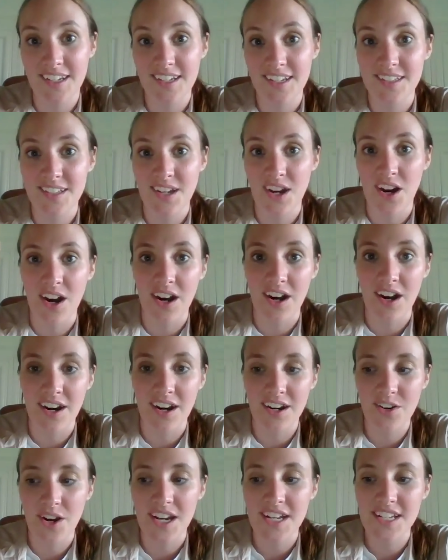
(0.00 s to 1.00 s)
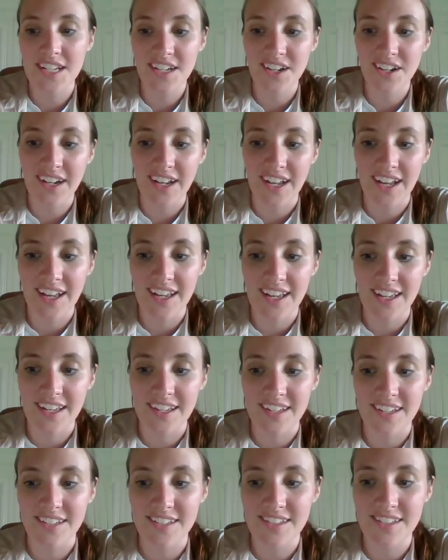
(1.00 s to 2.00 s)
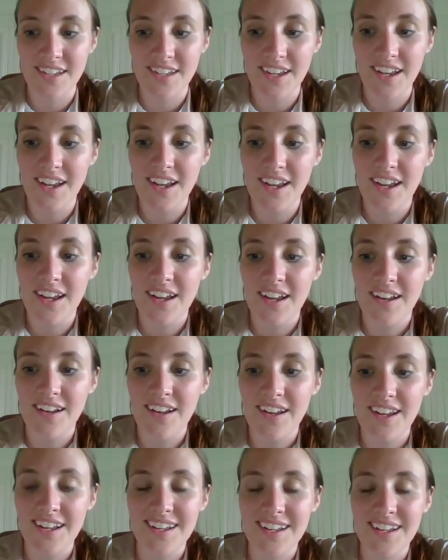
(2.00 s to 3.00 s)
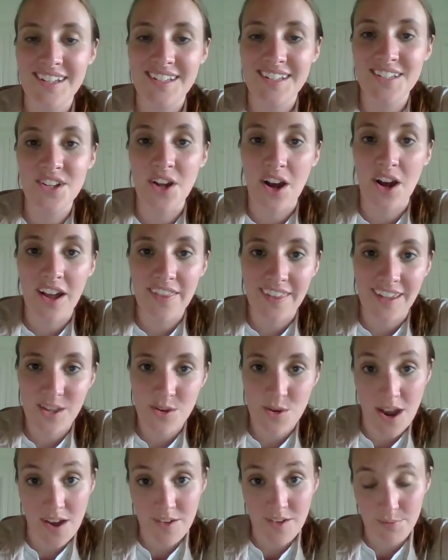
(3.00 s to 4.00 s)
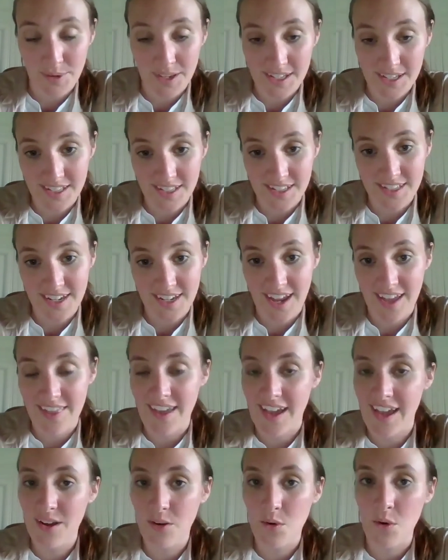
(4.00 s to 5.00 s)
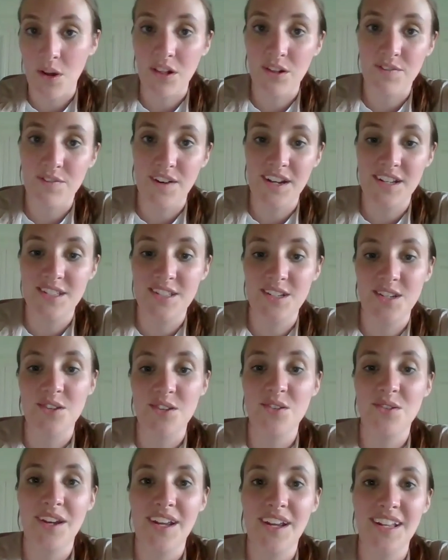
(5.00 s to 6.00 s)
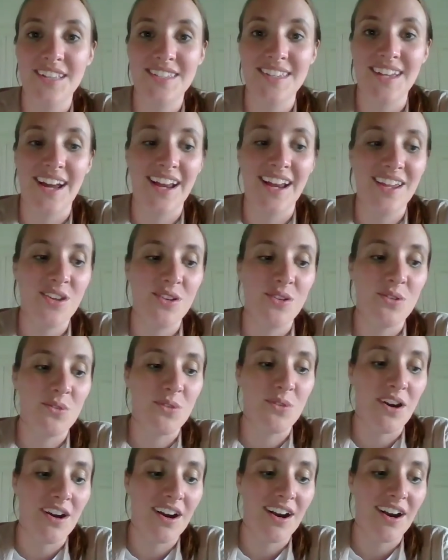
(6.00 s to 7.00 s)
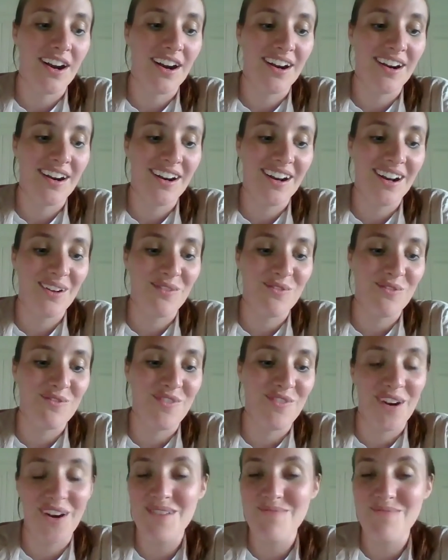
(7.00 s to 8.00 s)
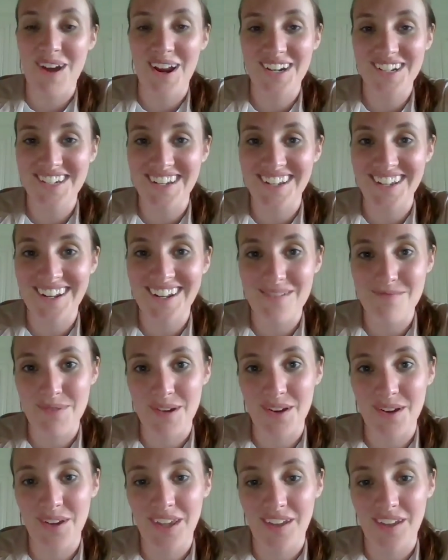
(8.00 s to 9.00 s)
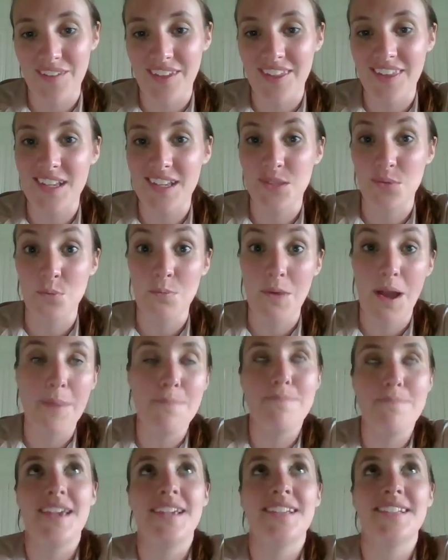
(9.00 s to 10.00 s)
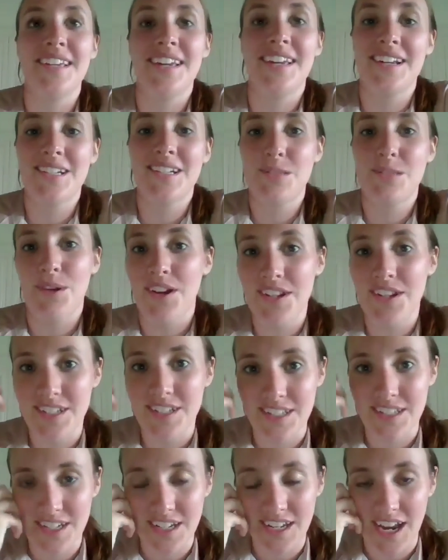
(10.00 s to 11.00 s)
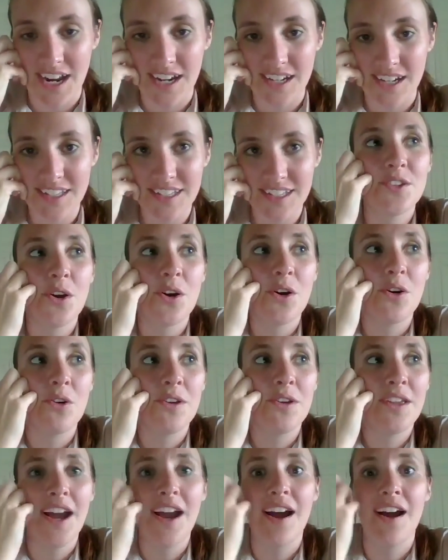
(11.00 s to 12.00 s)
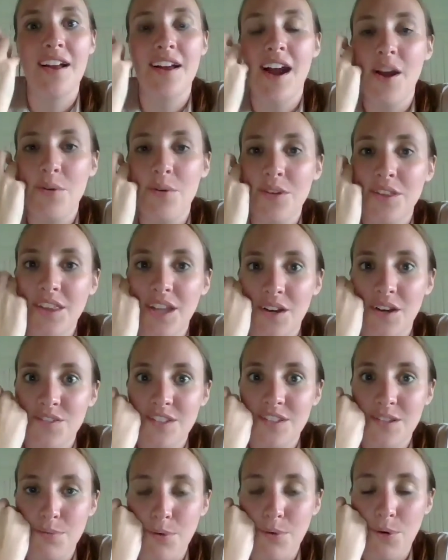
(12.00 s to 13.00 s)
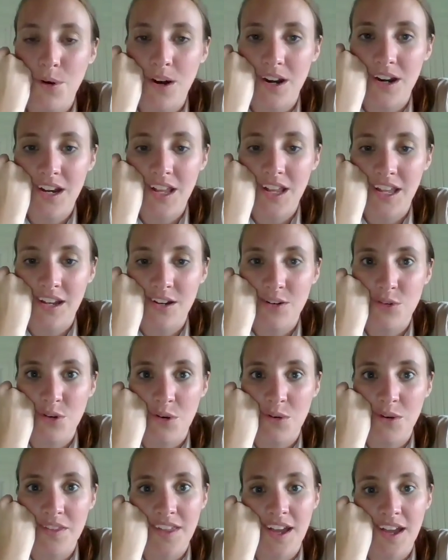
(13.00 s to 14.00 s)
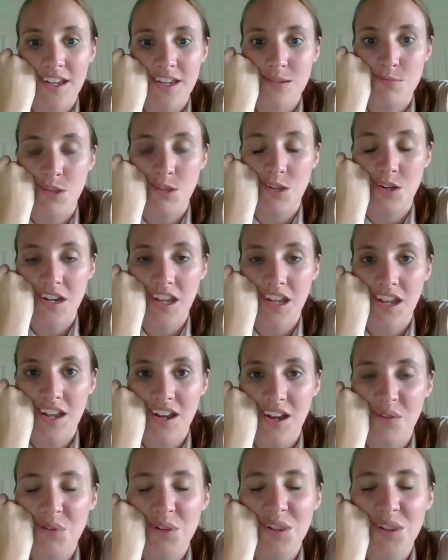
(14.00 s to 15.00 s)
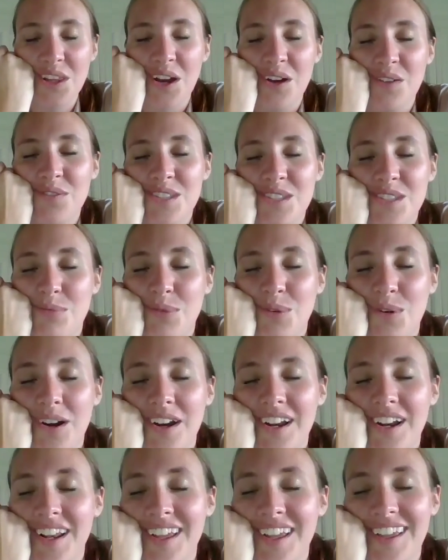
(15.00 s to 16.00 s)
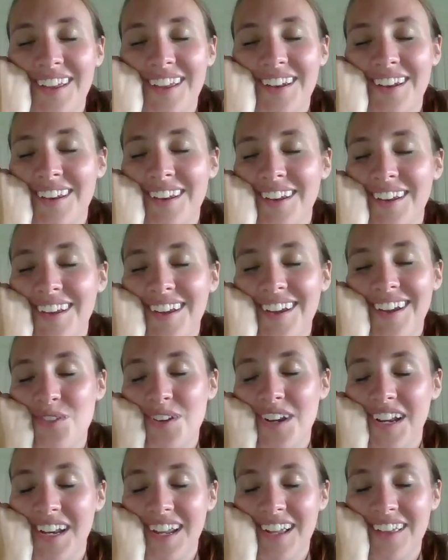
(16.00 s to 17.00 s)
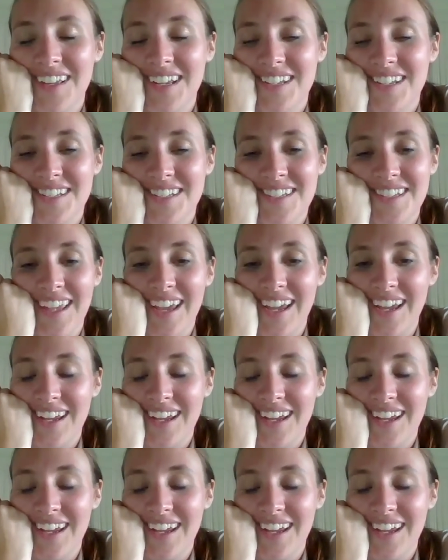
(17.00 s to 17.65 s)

because our criteria is, it's not that you have a place to stay that qualifies you. It's that you are very passionate about giving these amazing experiences to guests. So yeah, I would love support in growing that community. I would love support in creating this